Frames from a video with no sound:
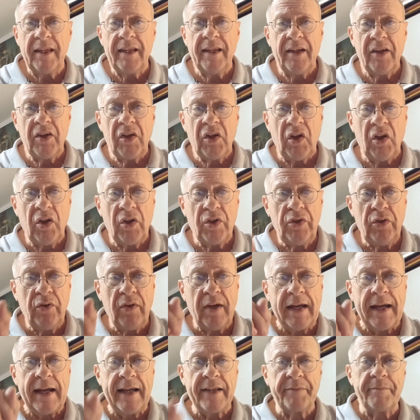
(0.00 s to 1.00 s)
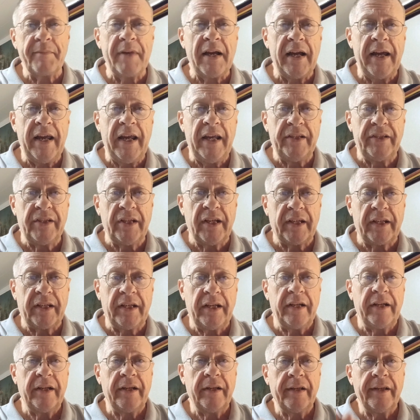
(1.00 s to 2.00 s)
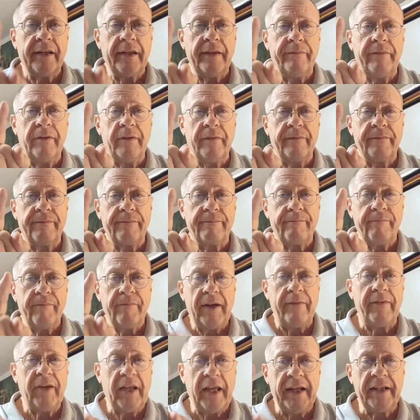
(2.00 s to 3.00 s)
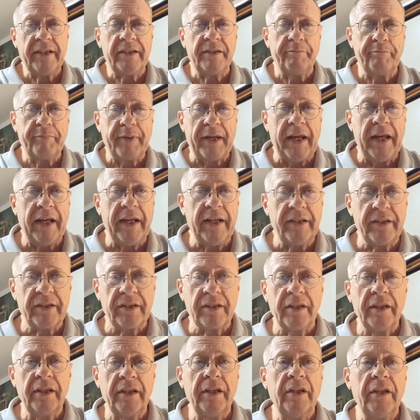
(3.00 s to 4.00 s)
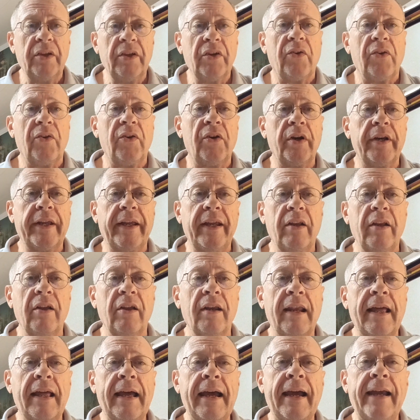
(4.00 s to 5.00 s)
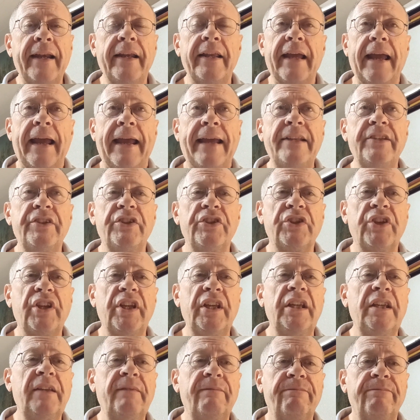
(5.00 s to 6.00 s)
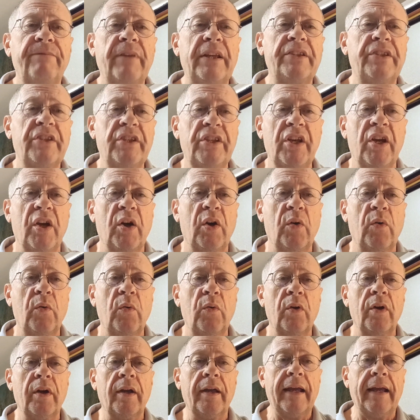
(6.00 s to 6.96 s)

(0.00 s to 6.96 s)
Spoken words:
All you guys my age out there, if you're having aches and pains, get online to HT Physio,